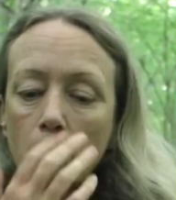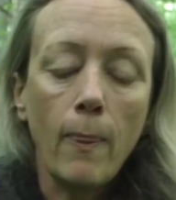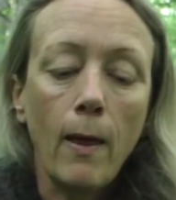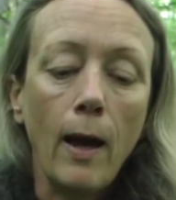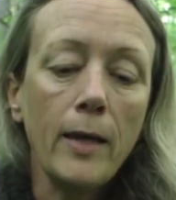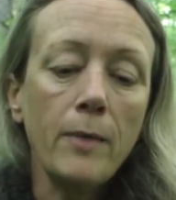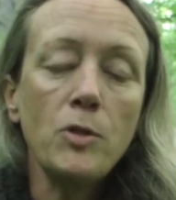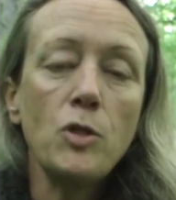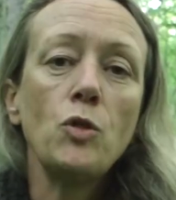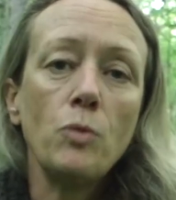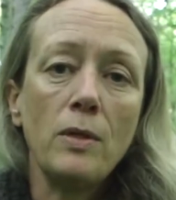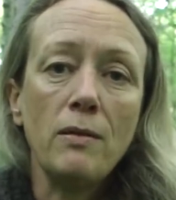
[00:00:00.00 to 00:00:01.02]
I am
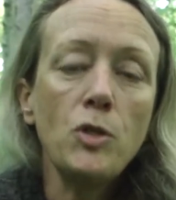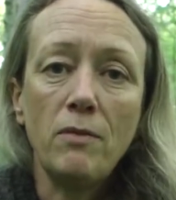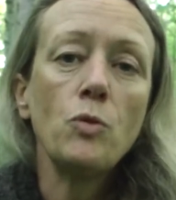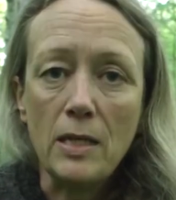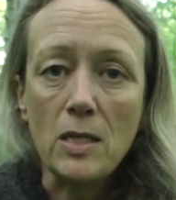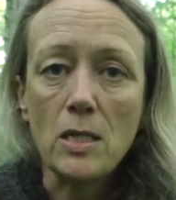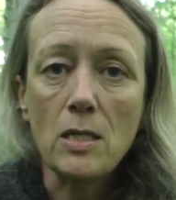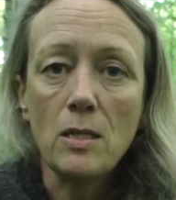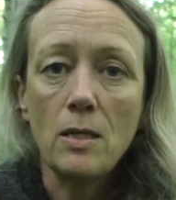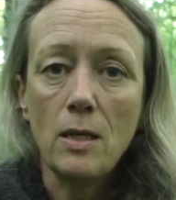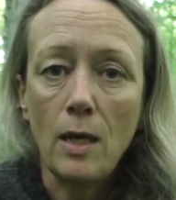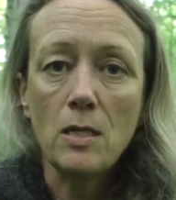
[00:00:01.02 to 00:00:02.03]
doing these
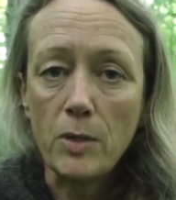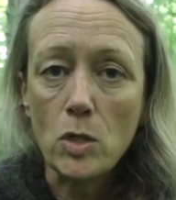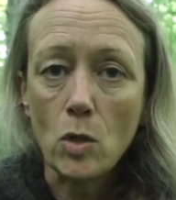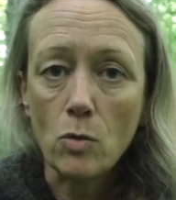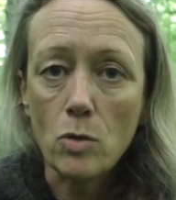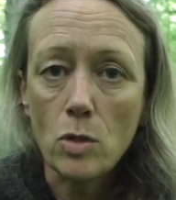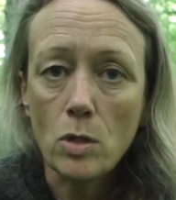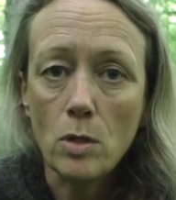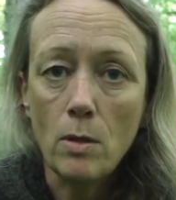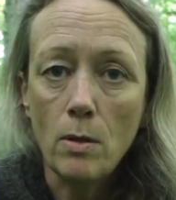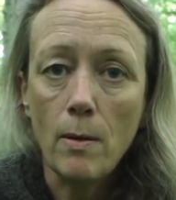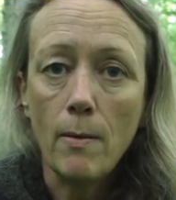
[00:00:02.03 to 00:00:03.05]
episodes
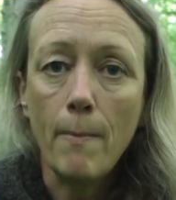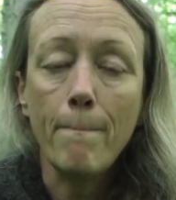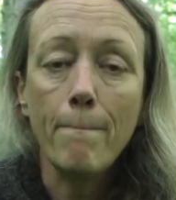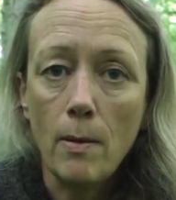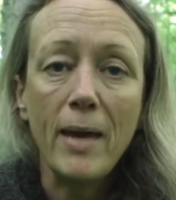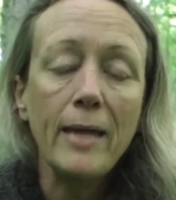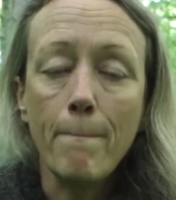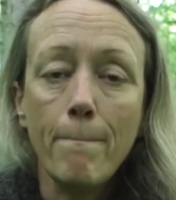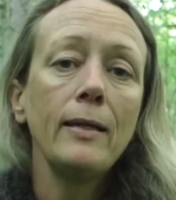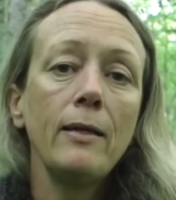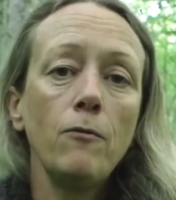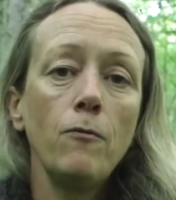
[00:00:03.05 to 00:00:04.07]

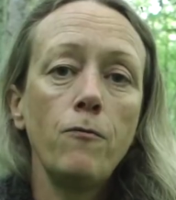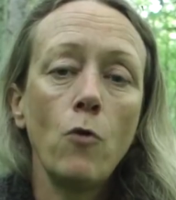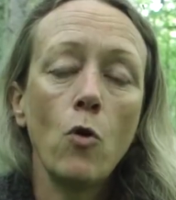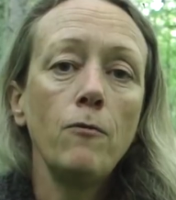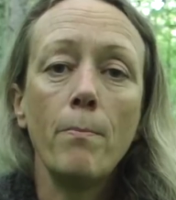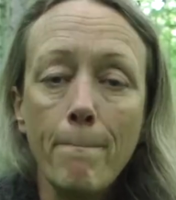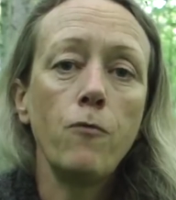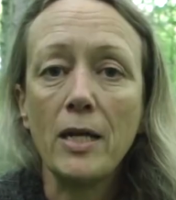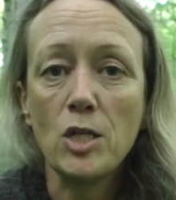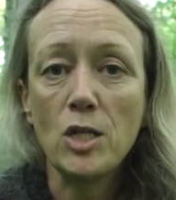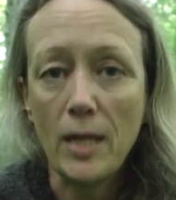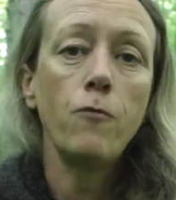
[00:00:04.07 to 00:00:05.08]
mainly for
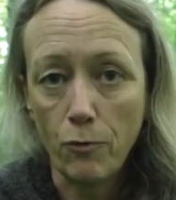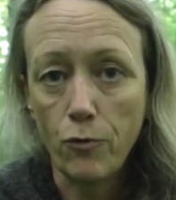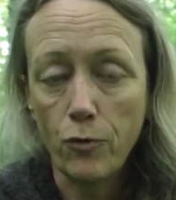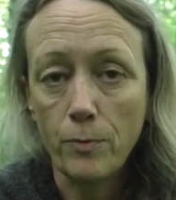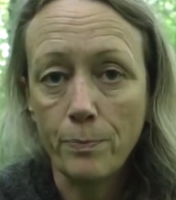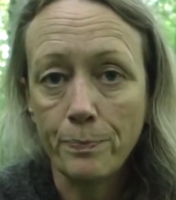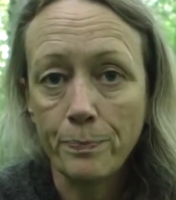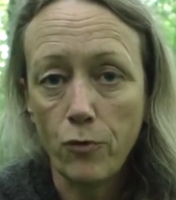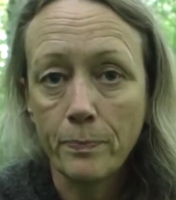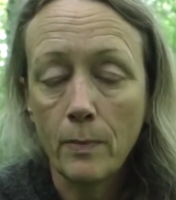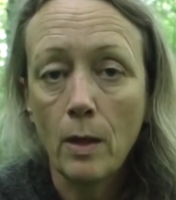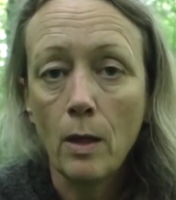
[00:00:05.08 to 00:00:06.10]
myself,
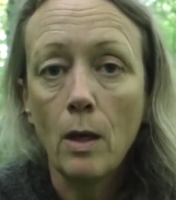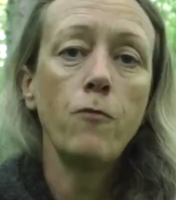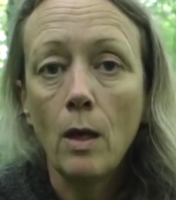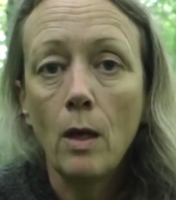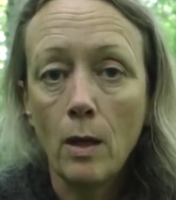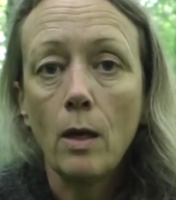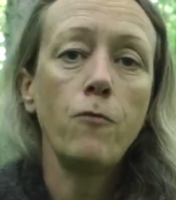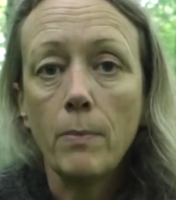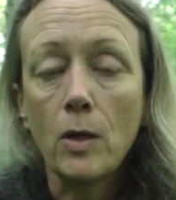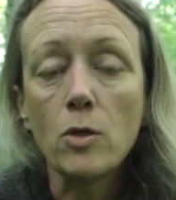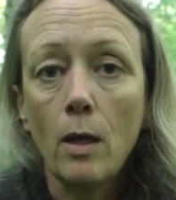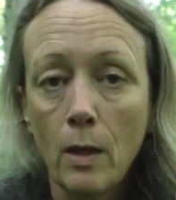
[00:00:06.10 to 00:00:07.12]

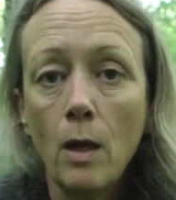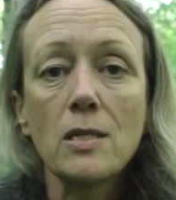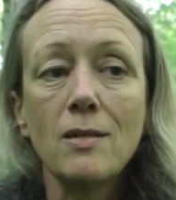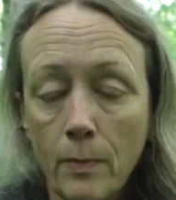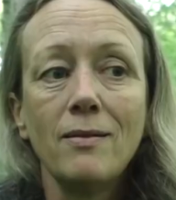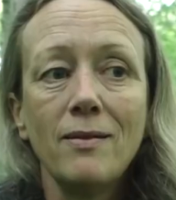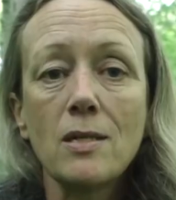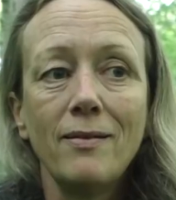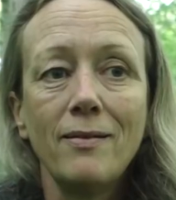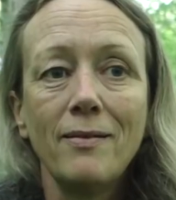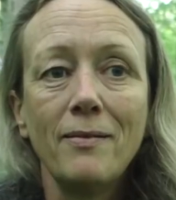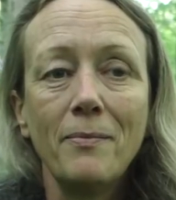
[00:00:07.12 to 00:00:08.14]
because
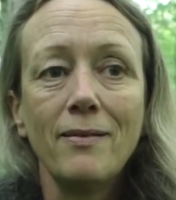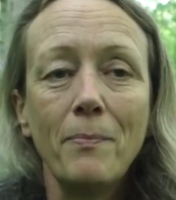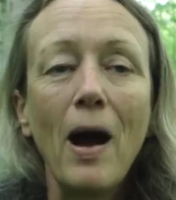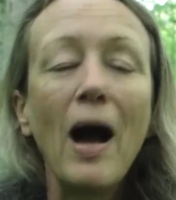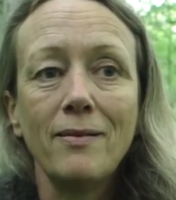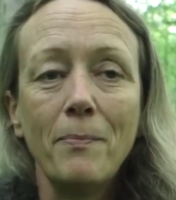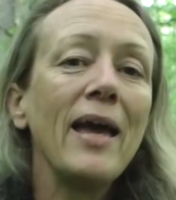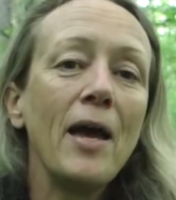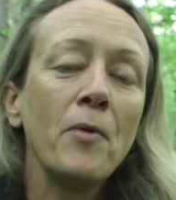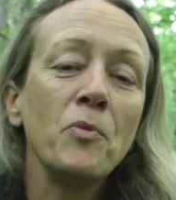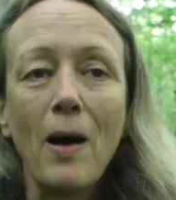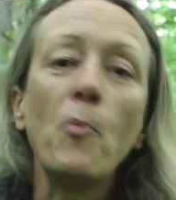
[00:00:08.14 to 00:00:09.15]
I
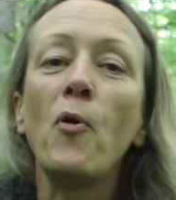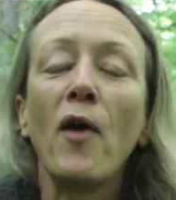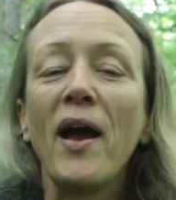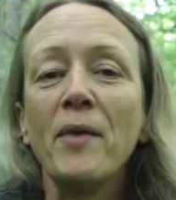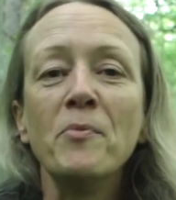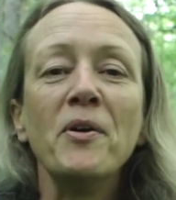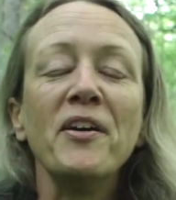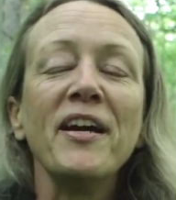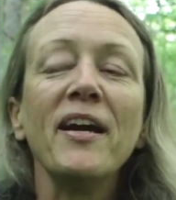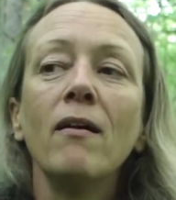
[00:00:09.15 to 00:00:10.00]
am the primary